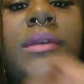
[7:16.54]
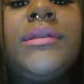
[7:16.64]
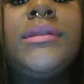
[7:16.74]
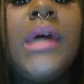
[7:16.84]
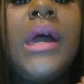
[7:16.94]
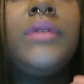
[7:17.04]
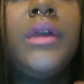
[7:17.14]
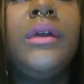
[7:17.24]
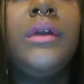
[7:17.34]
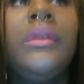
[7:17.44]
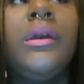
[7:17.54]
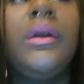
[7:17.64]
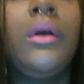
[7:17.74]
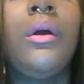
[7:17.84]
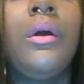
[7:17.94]
time the healing
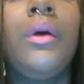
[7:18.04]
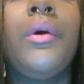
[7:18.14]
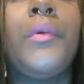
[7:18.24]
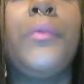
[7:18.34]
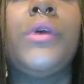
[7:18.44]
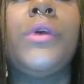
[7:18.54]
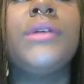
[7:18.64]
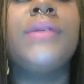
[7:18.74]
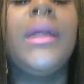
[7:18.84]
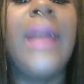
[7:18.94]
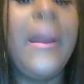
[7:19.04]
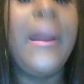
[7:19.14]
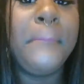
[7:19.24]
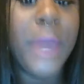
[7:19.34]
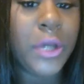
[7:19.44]
was a lot
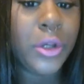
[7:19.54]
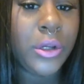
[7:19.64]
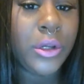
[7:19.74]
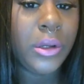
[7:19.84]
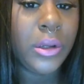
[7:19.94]
better